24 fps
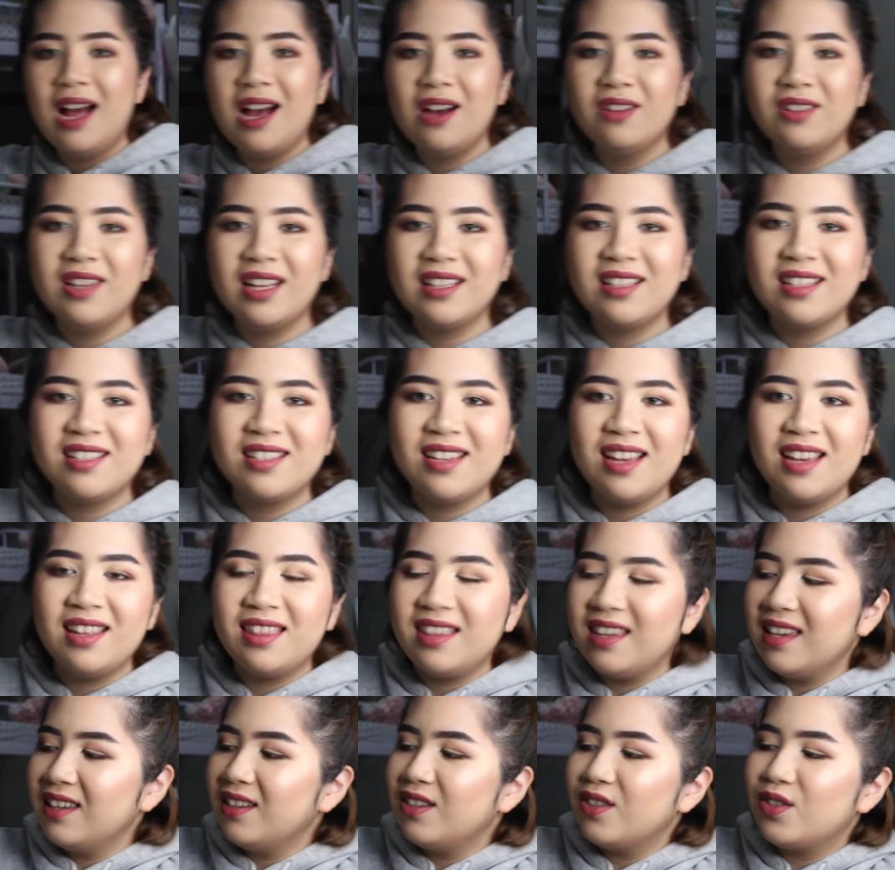I'd like to say
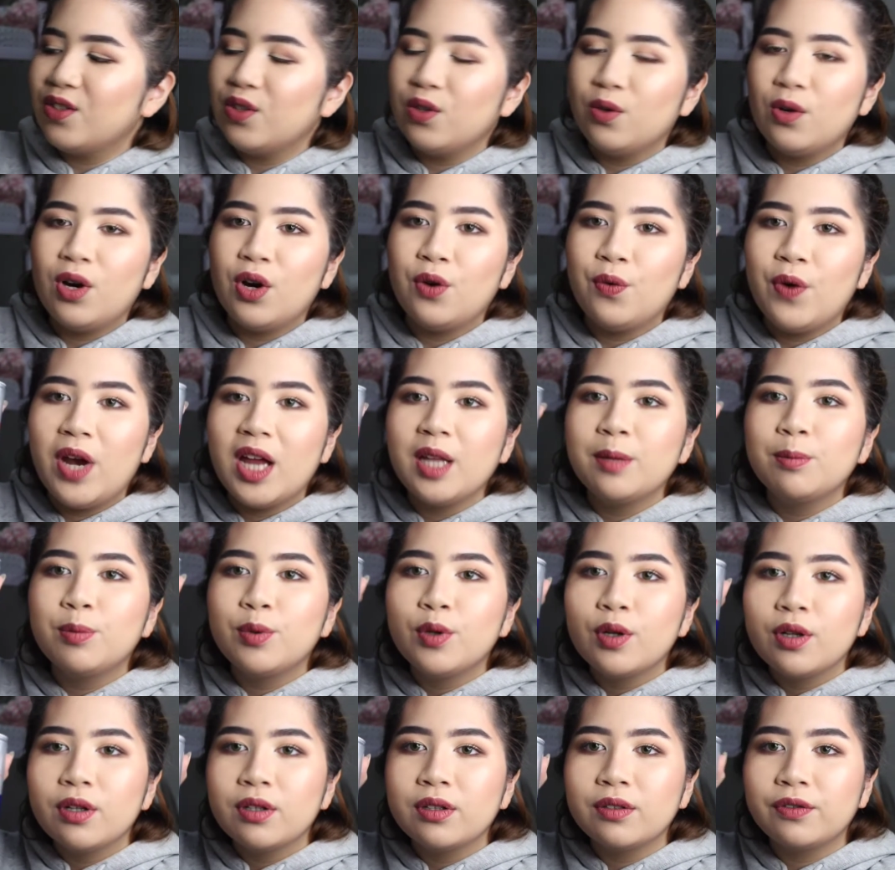thank you to Red
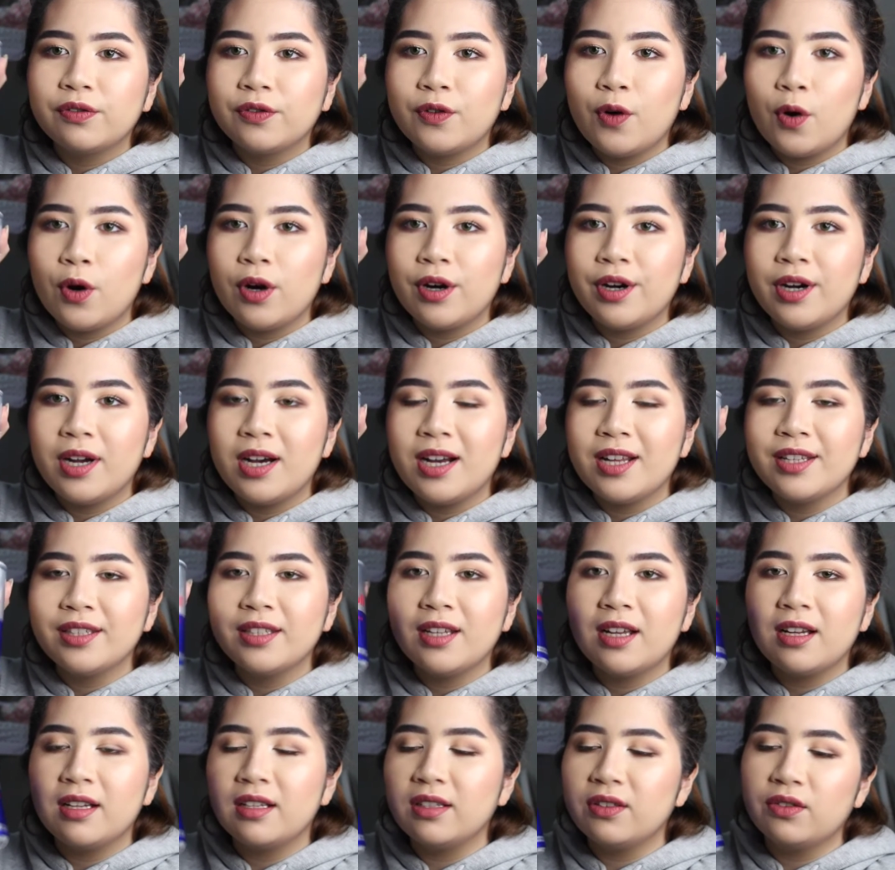Bull for,
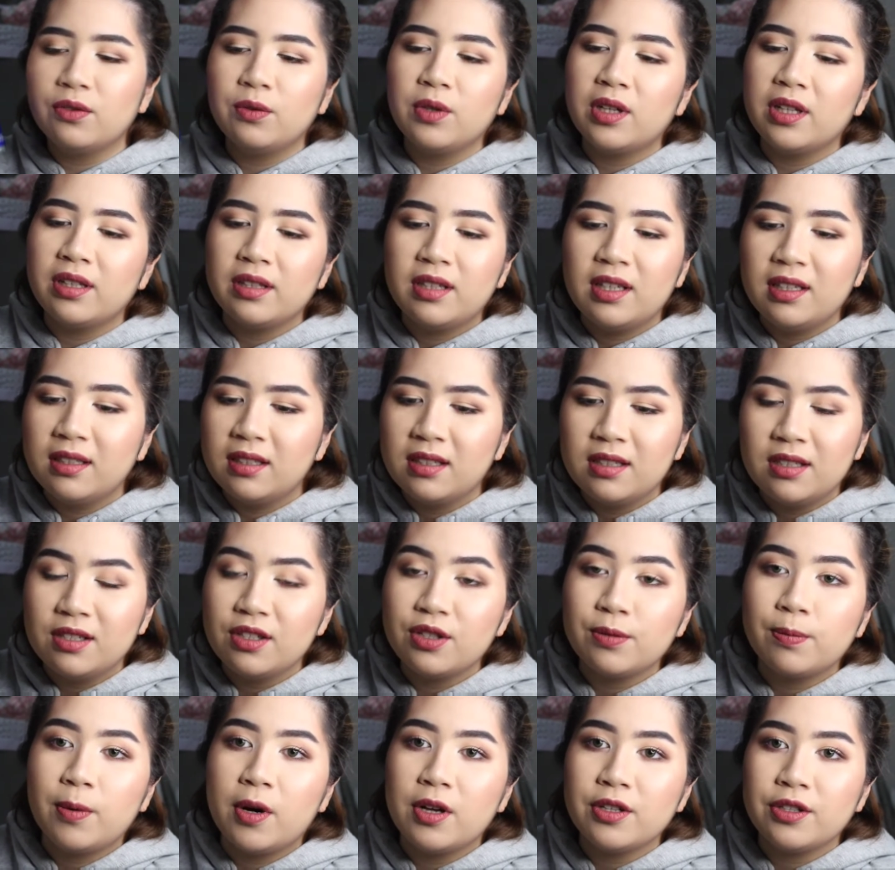they
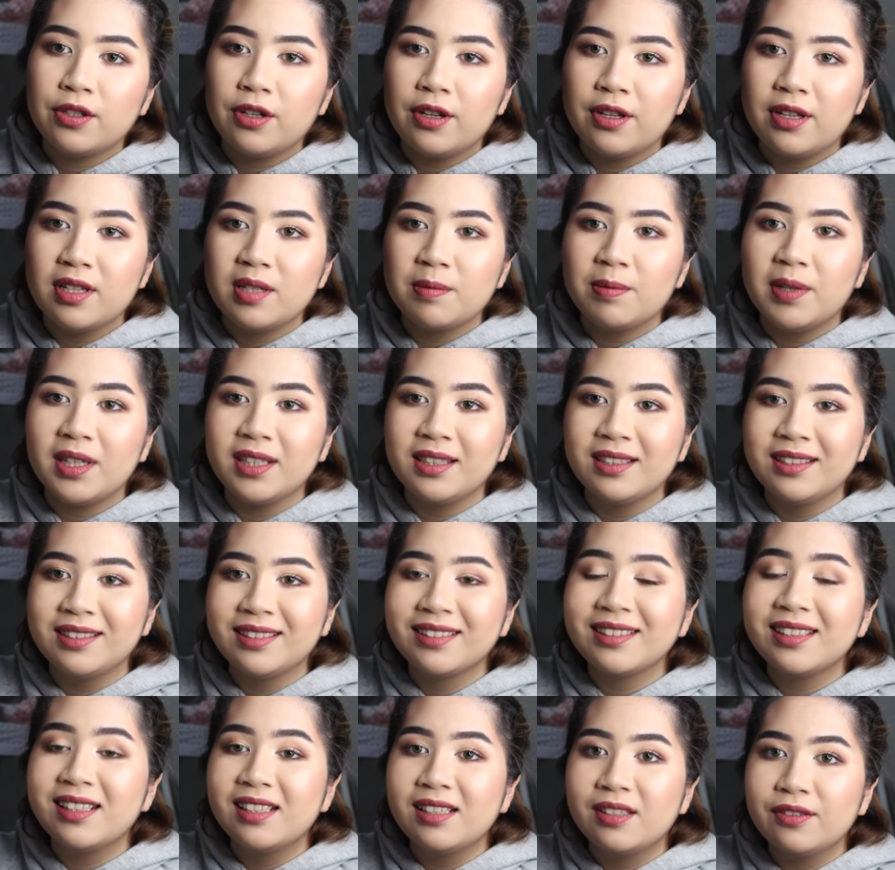didn't sponsor this, but
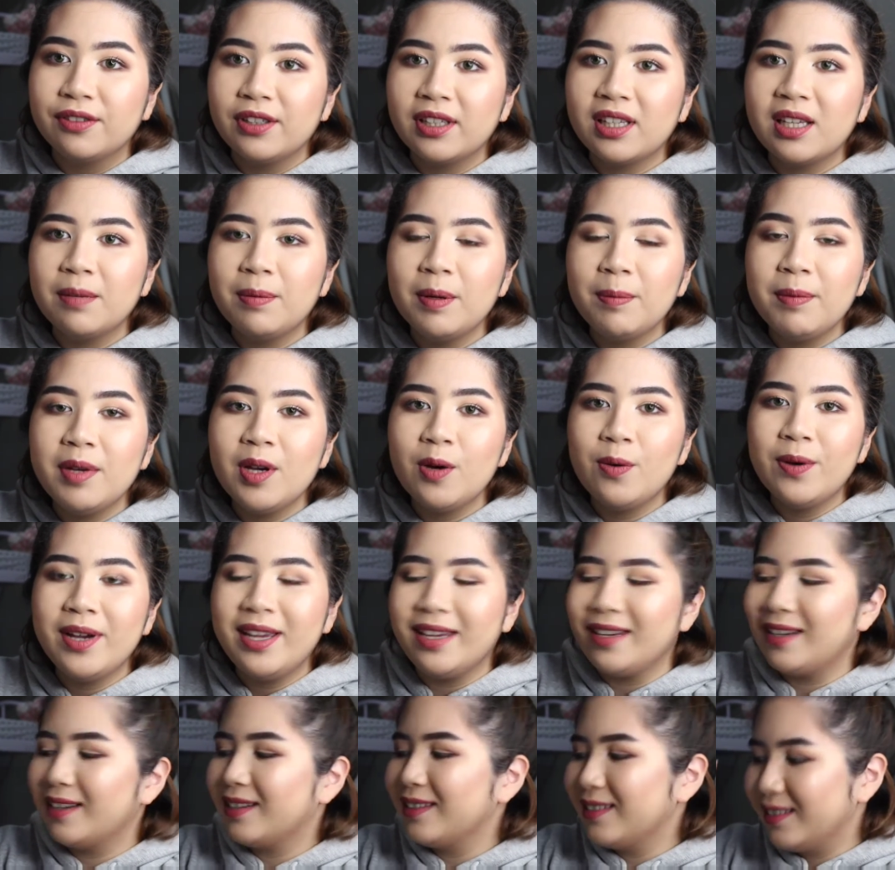for keeping me
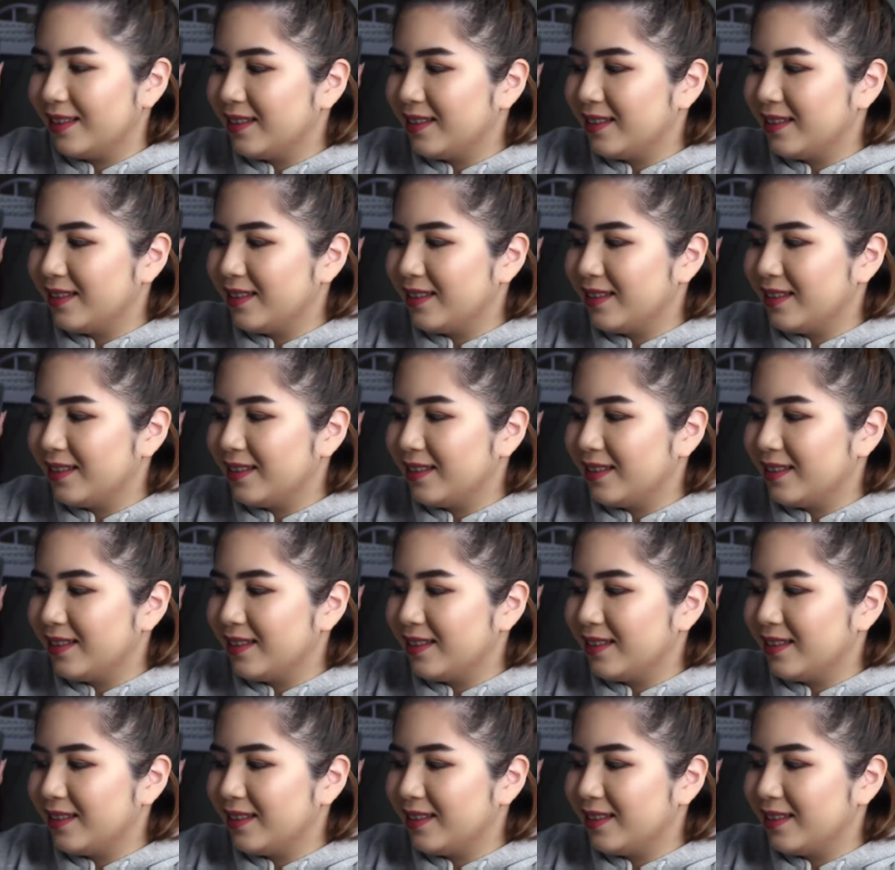awake.